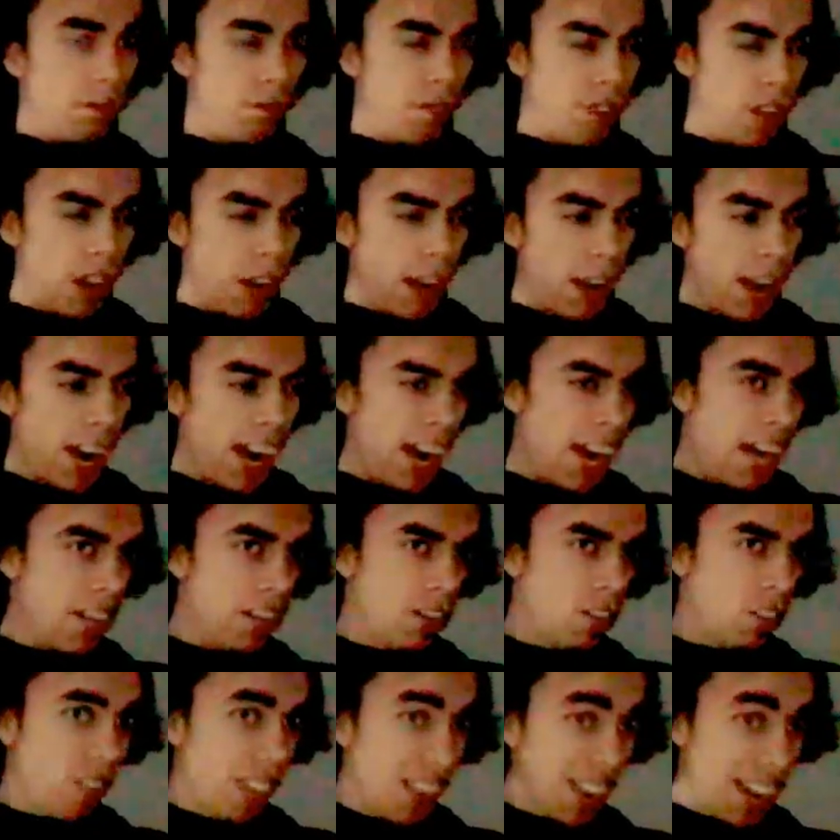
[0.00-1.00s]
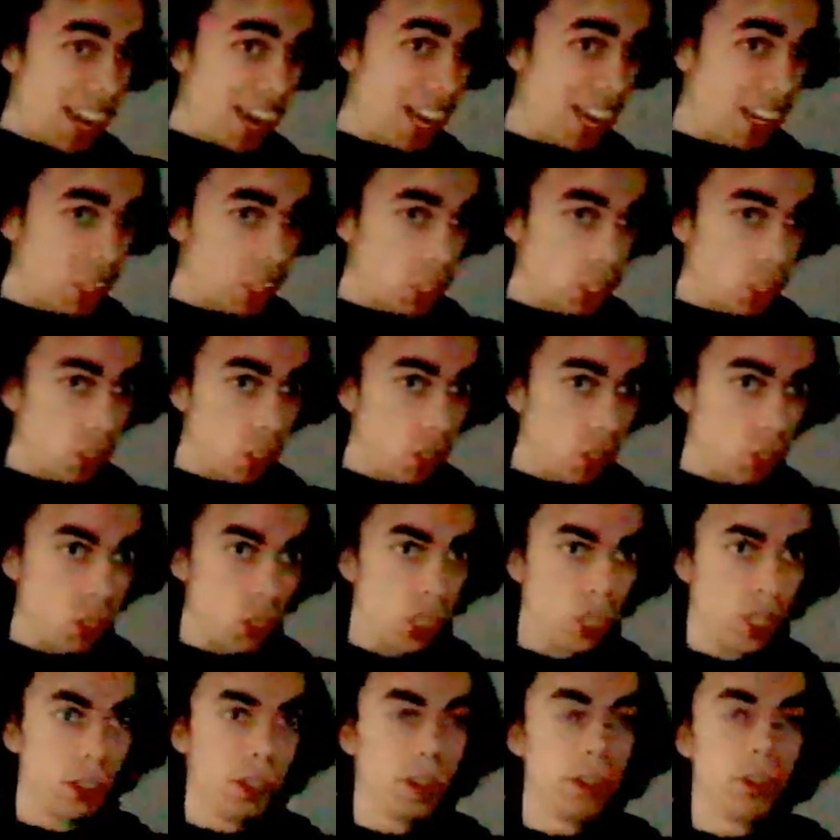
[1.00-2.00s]
via anal
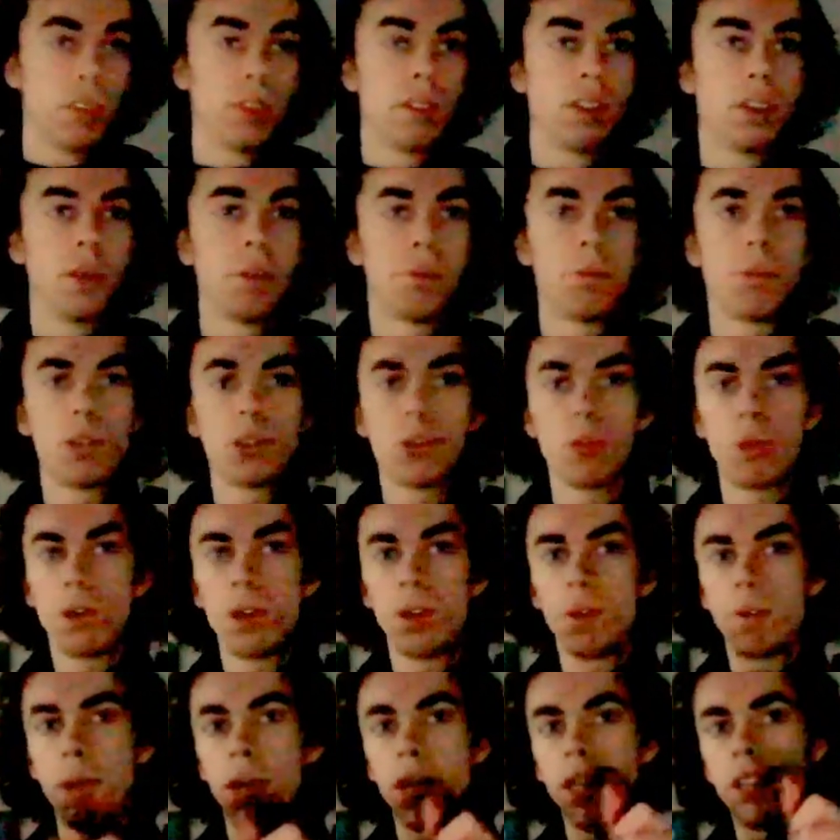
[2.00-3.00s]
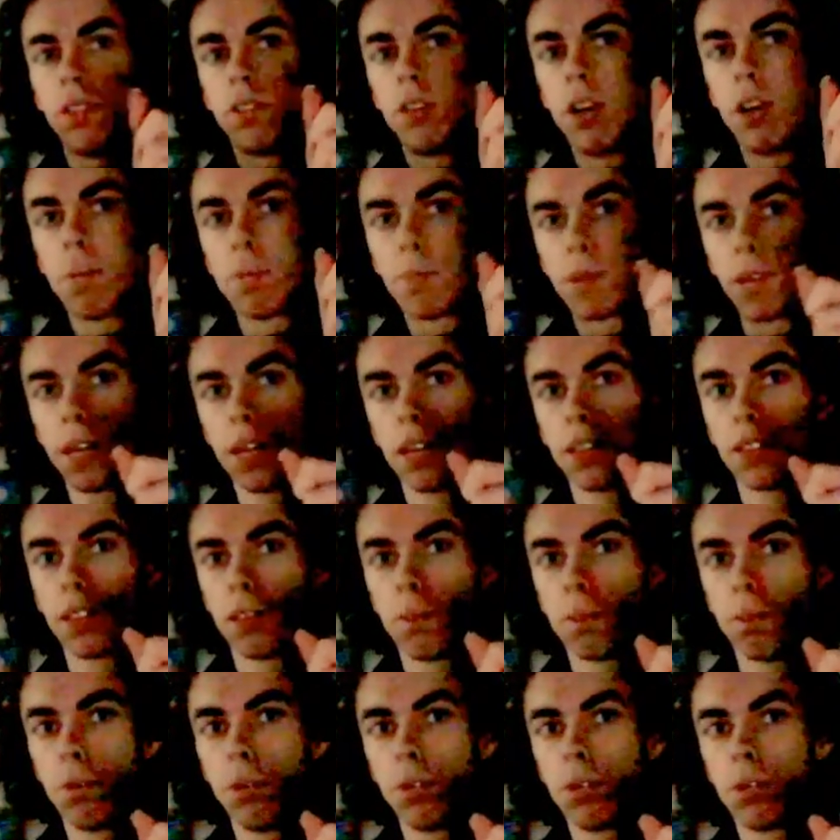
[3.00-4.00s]
electrocution. Put one metal object,
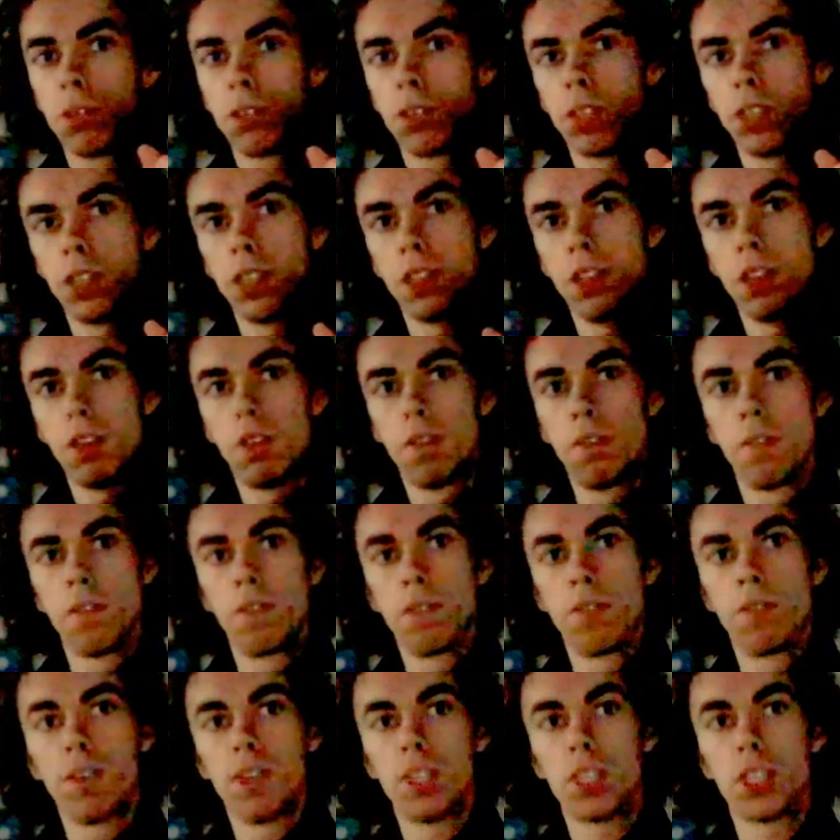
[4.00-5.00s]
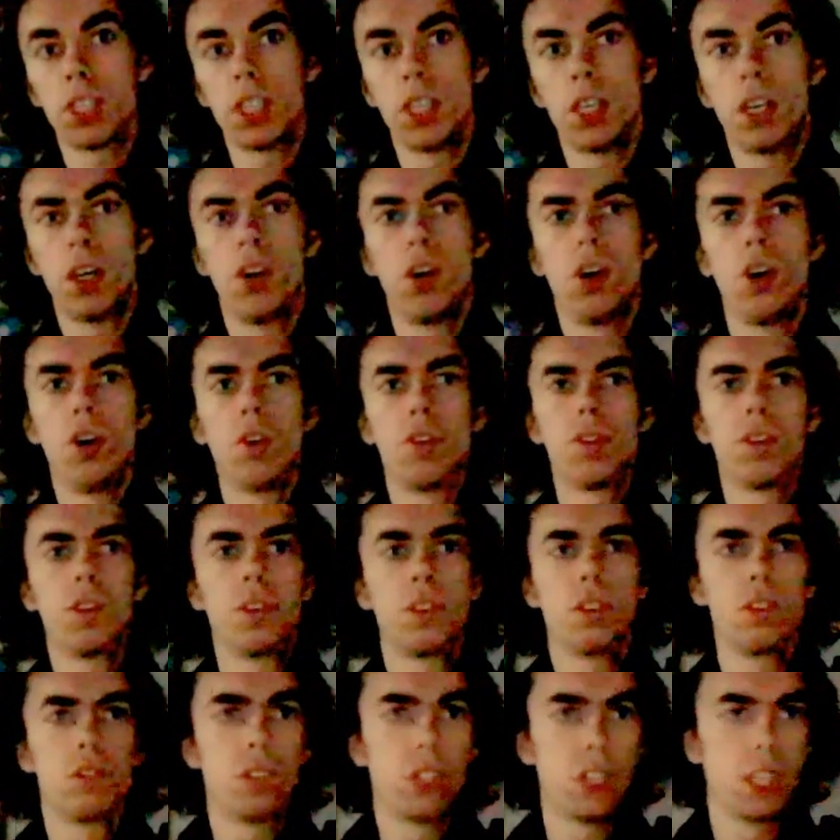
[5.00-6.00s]
put it in the vagina of
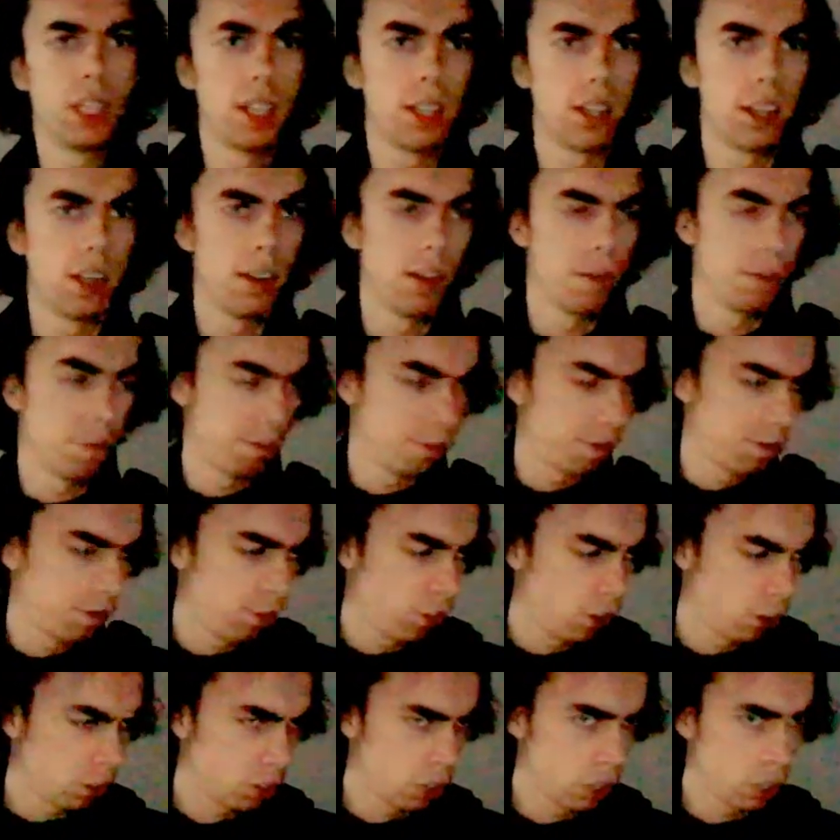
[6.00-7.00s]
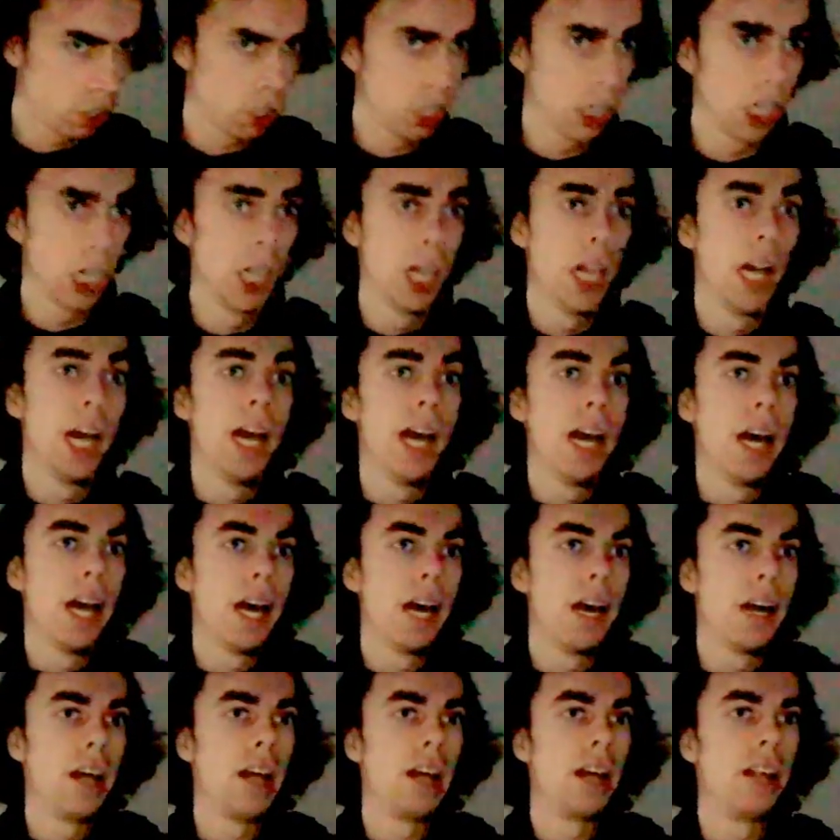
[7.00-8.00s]
the uh, foxes,
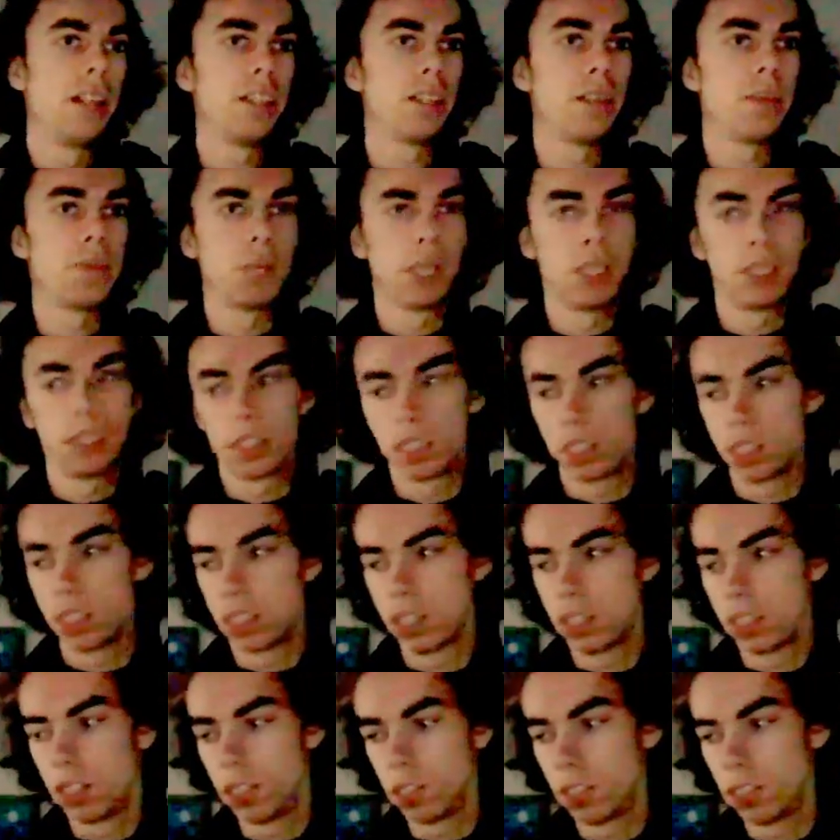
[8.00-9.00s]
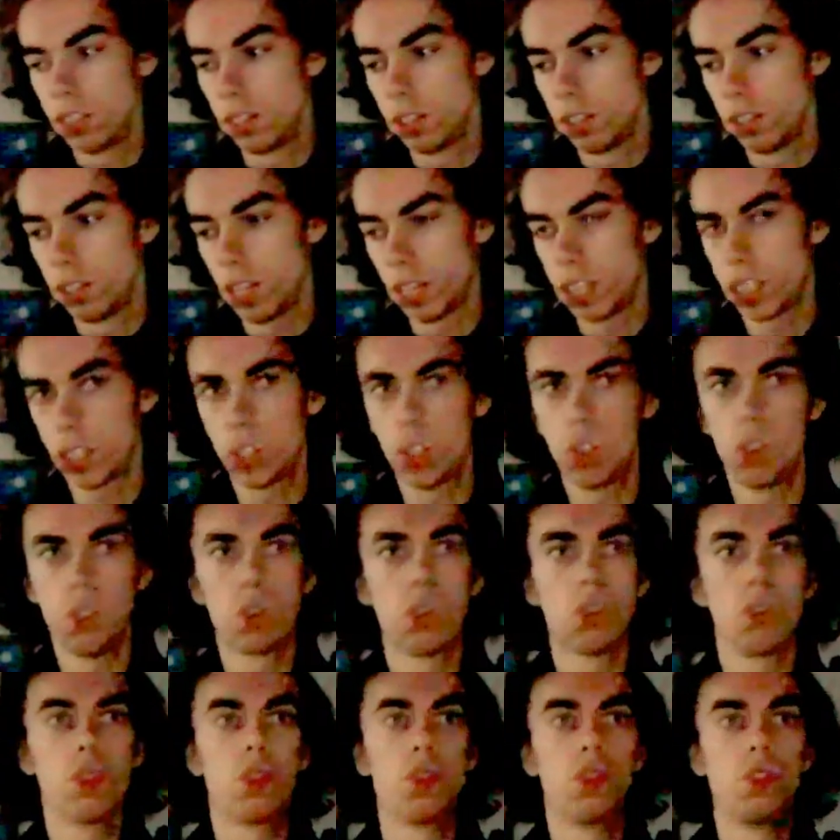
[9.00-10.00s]
and they're being
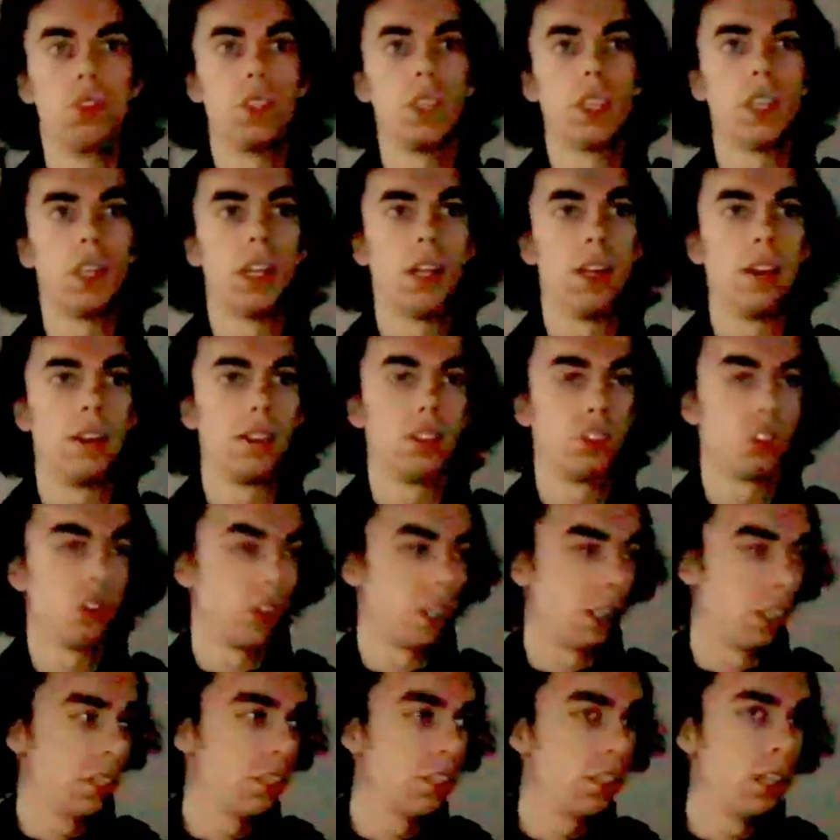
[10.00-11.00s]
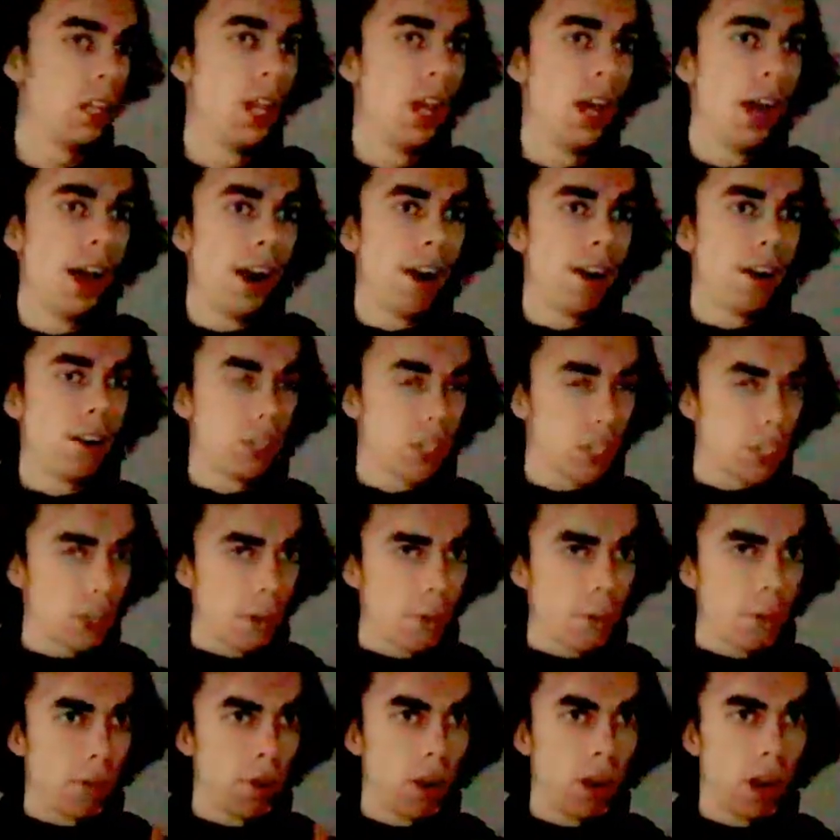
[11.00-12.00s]
executed to death.
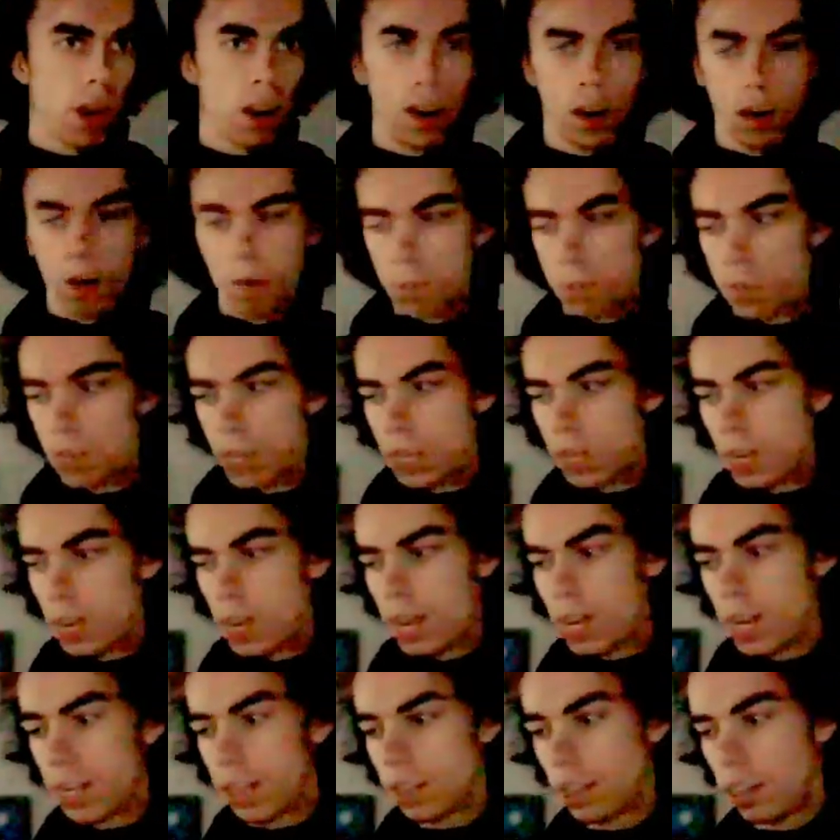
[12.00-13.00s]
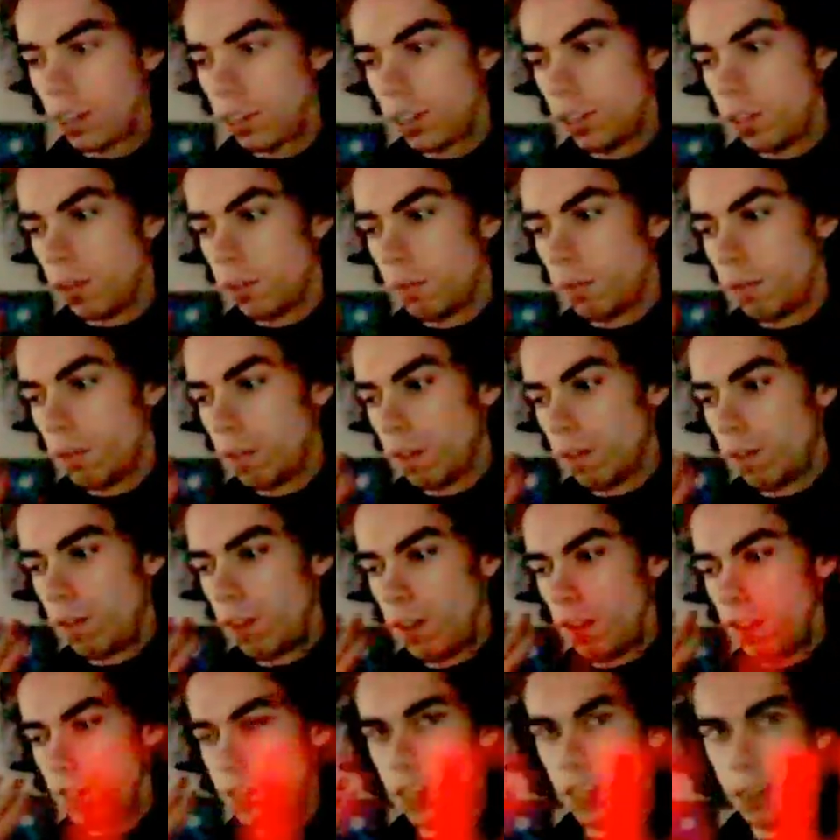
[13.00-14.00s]
Uh, something like uh,
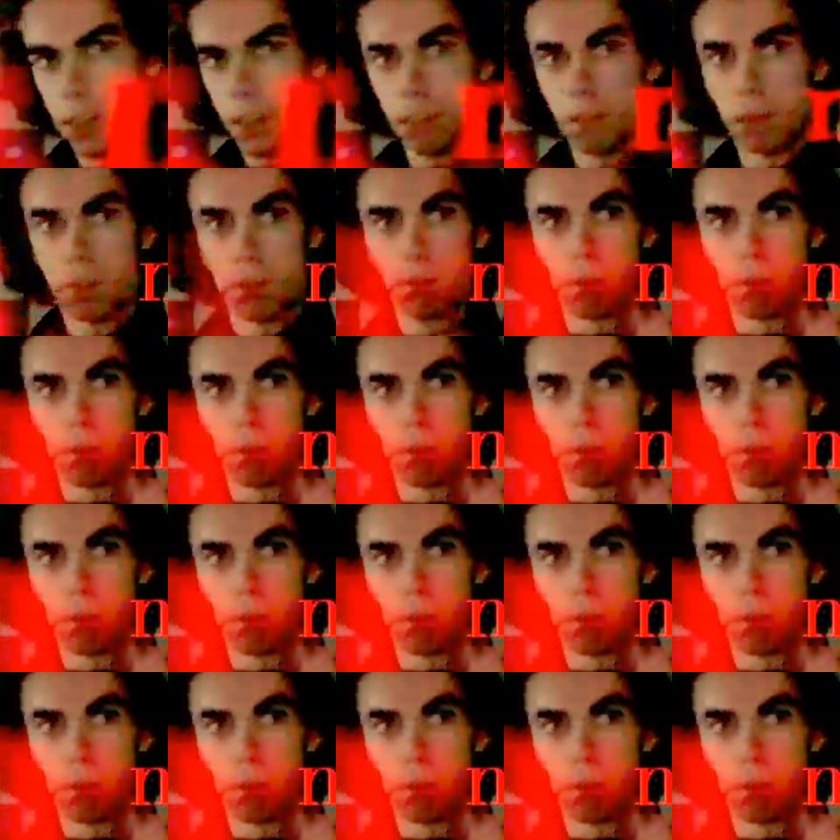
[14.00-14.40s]
50